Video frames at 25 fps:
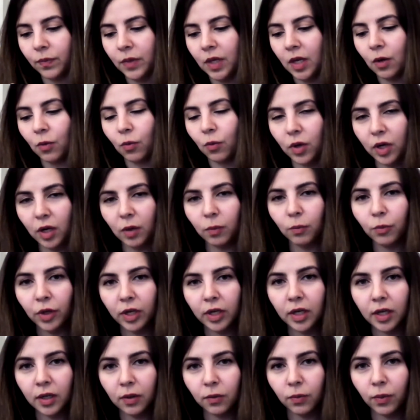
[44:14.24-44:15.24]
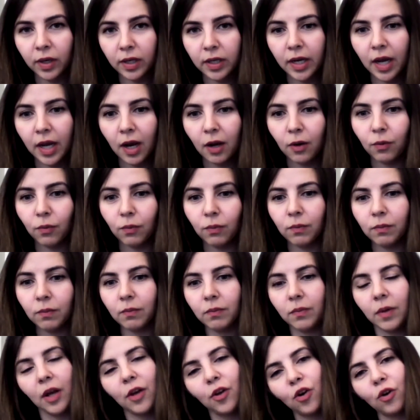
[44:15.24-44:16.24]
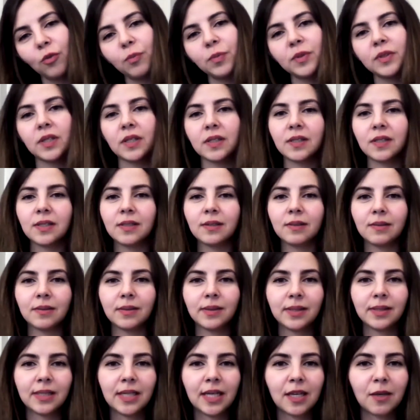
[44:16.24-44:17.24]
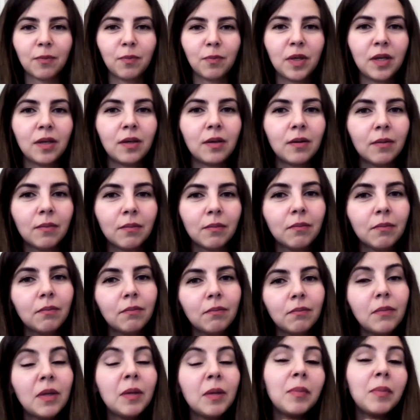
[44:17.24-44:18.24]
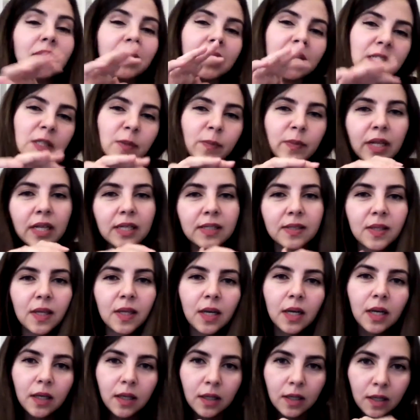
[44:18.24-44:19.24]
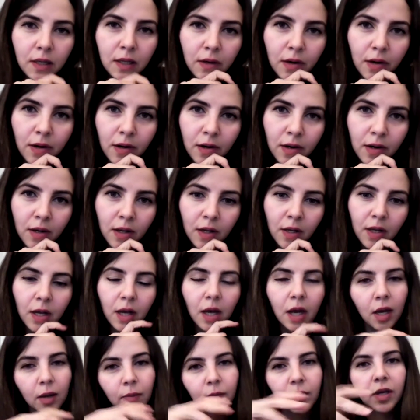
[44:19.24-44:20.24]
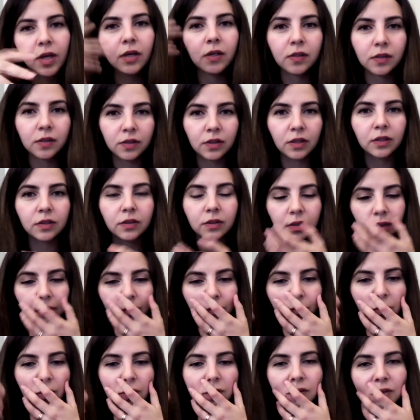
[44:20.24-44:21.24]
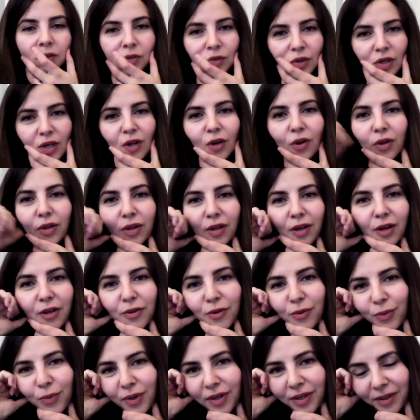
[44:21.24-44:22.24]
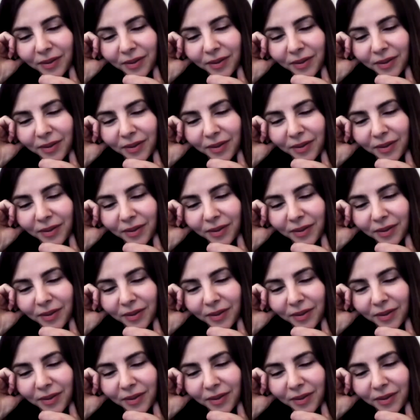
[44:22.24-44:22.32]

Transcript: what I'm writing right now, I hope it doesn't take me, maybe it takes me less than a year. I'm gonna start concentrating on the other one.